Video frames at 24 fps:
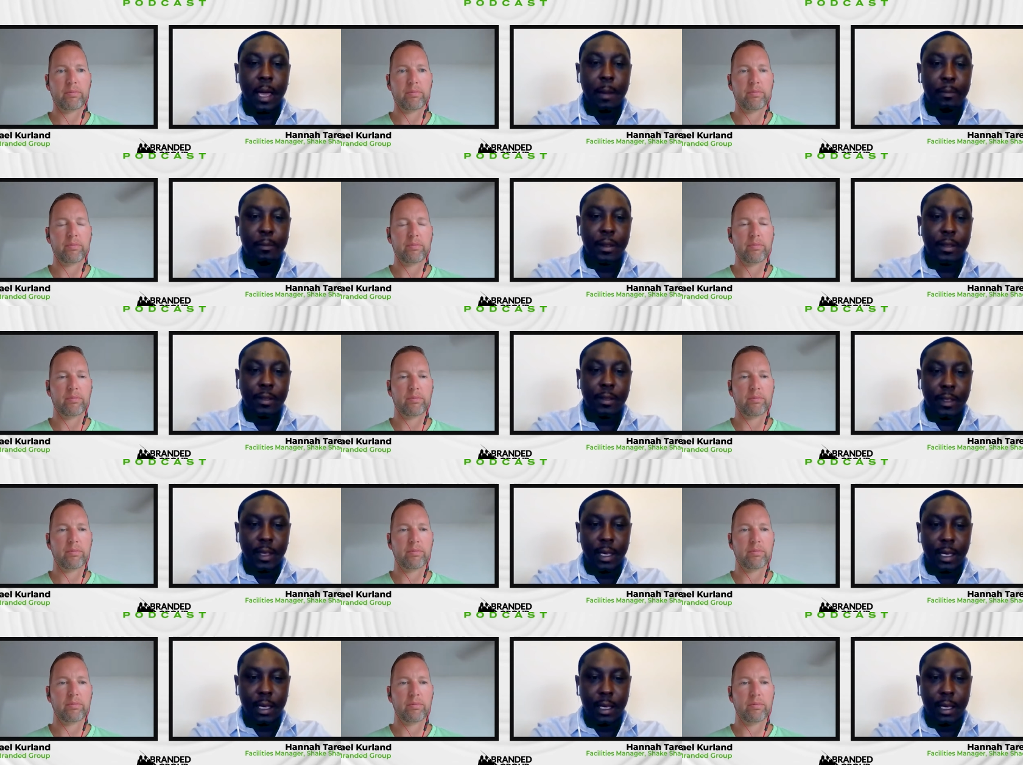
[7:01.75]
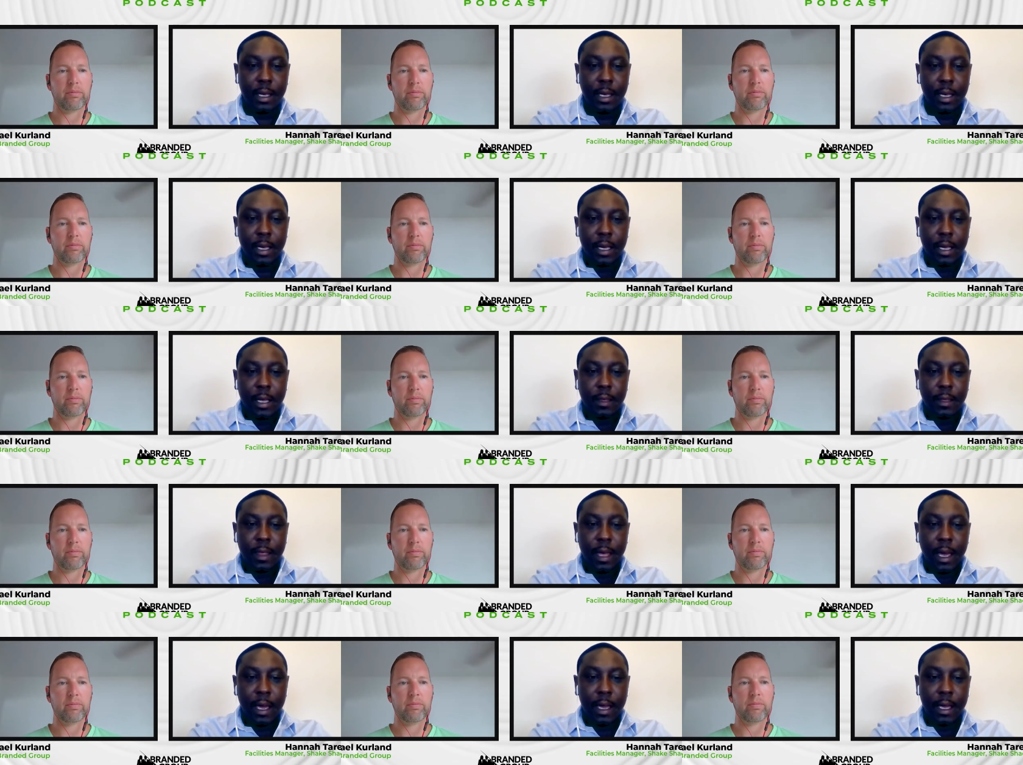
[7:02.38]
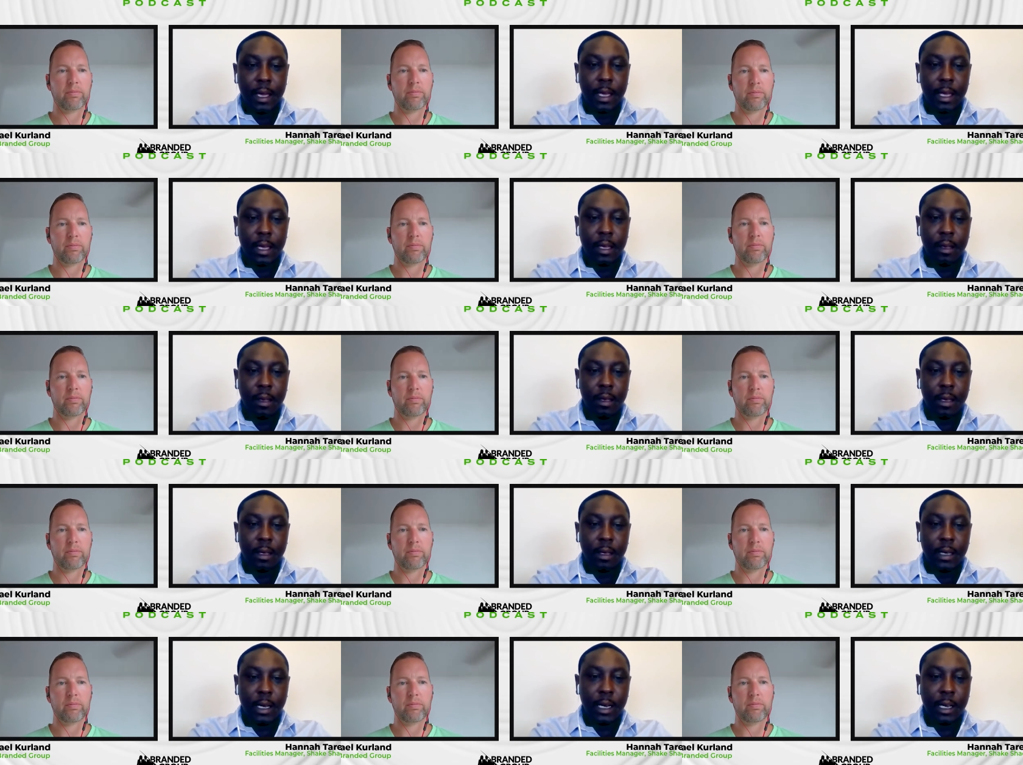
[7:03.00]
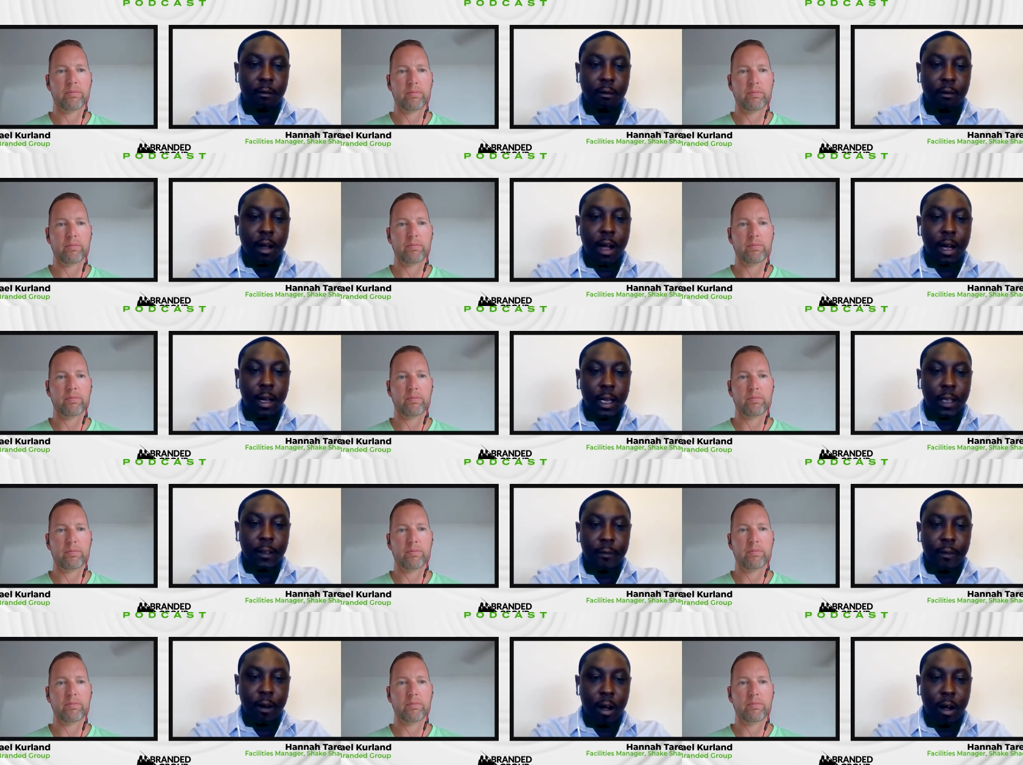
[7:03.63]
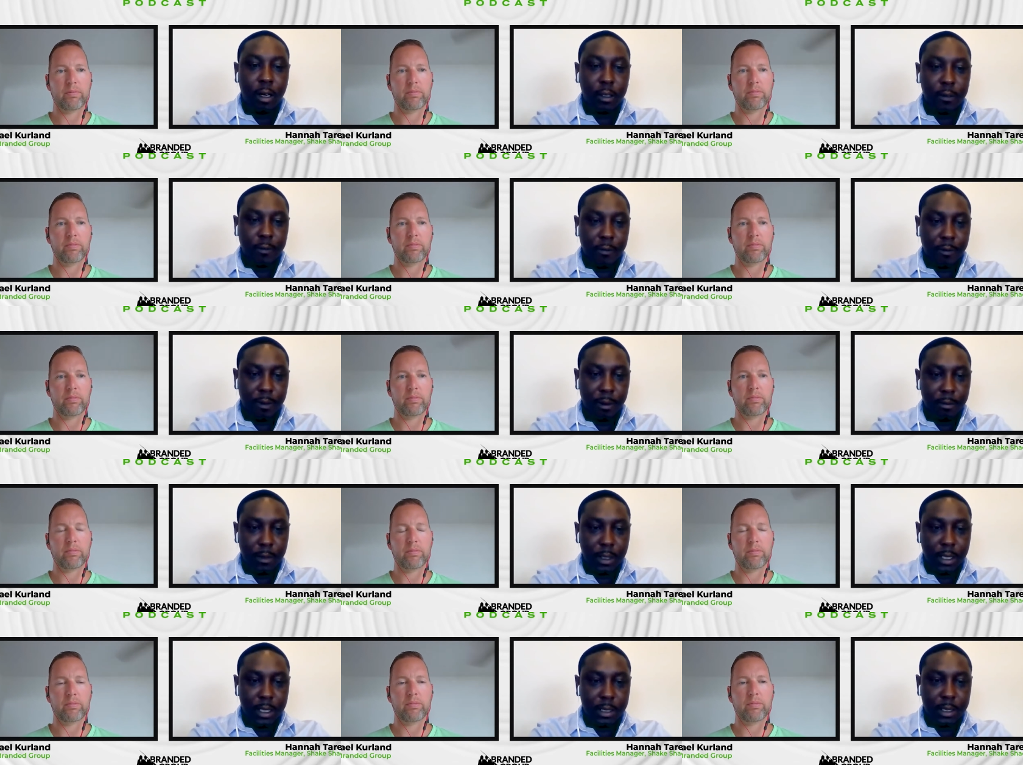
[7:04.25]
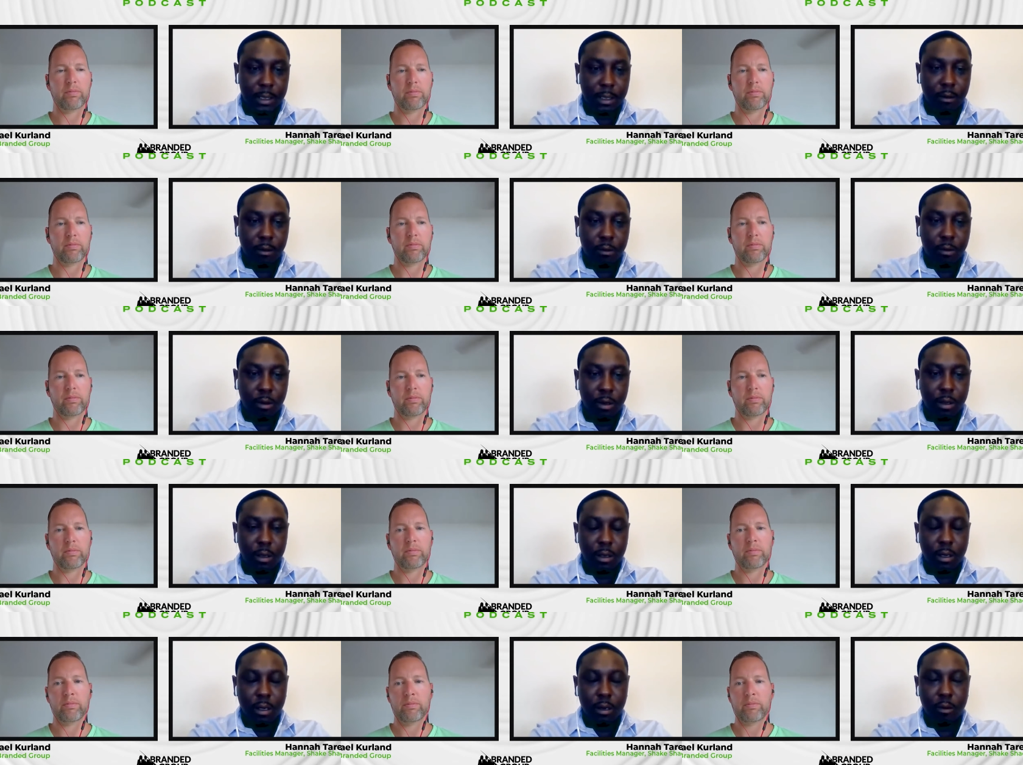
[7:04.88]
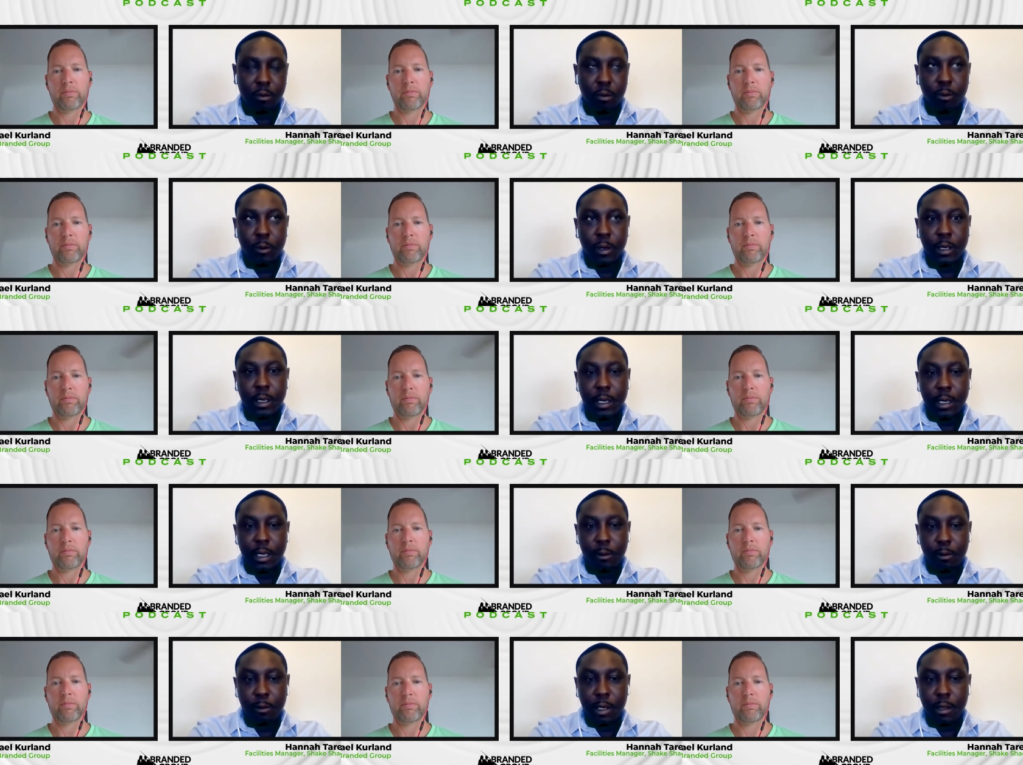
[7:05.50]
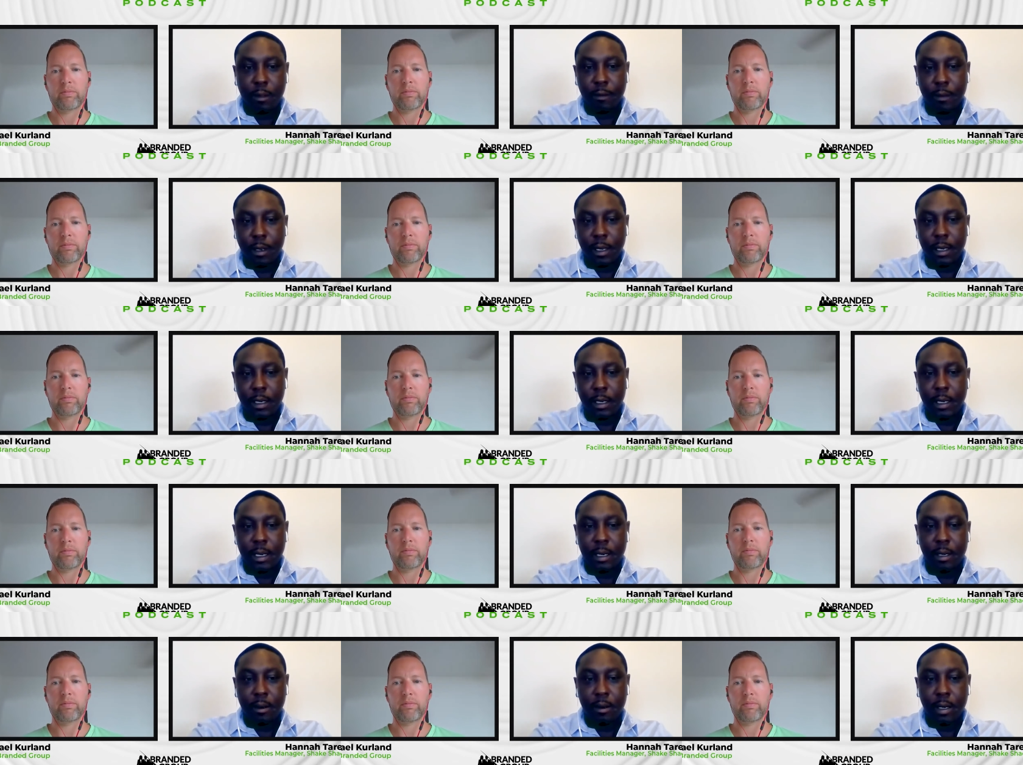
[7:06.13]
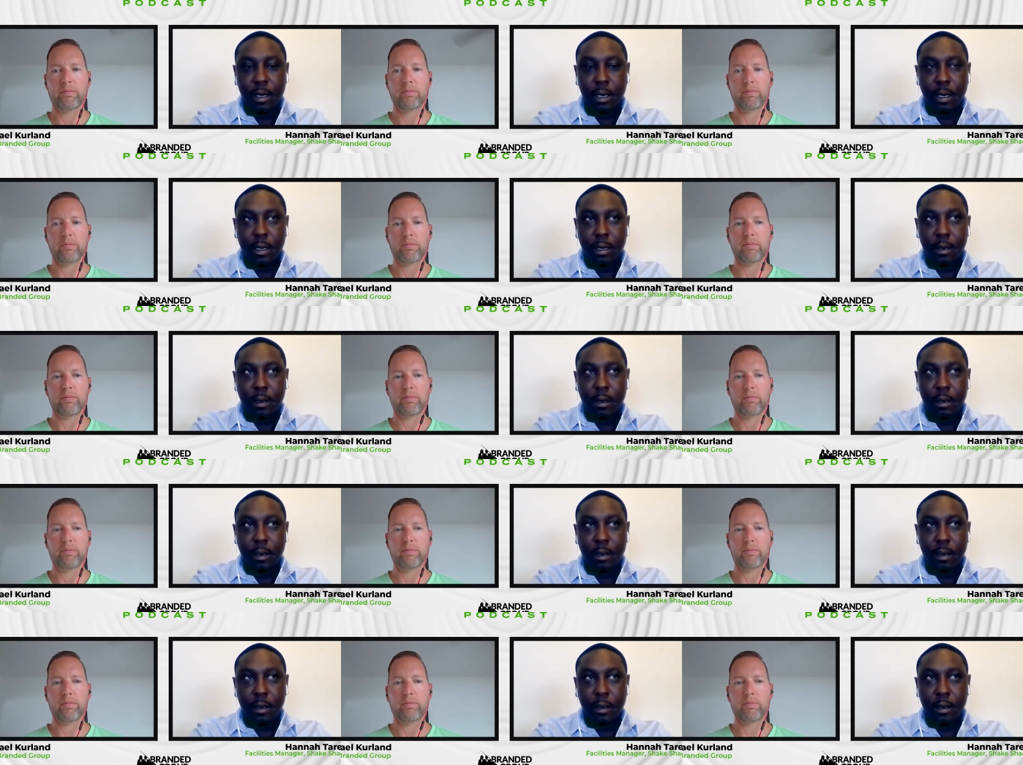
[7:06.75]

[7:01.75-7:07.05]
Speaker 1: empathy that evolves from this, or what, you know, what we're dealing with right now.